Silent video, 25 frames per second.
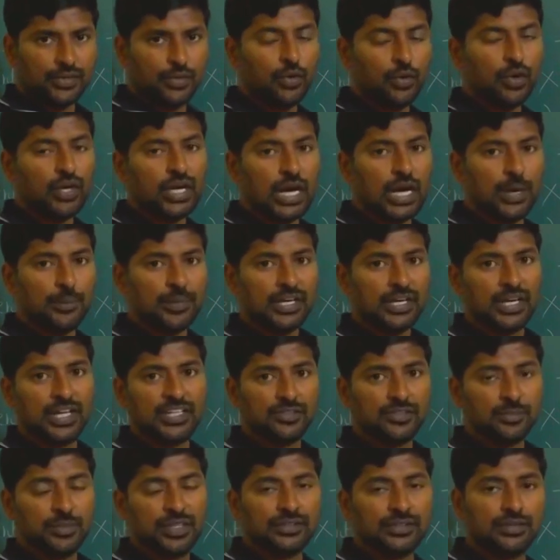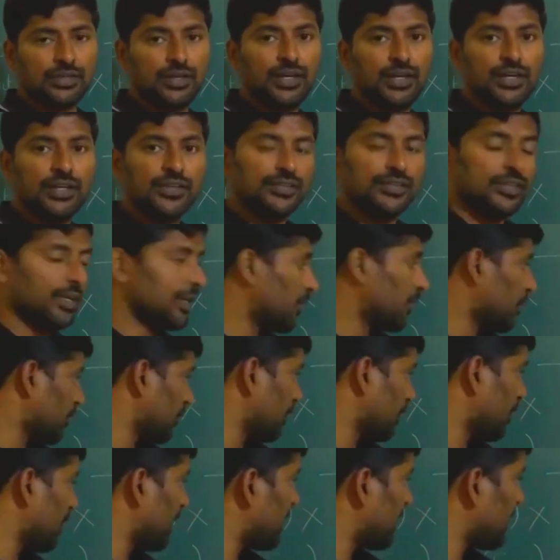No common lines means
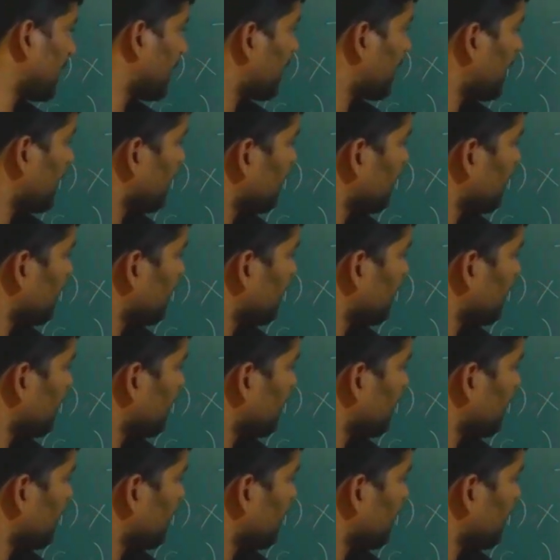centrosymmetric.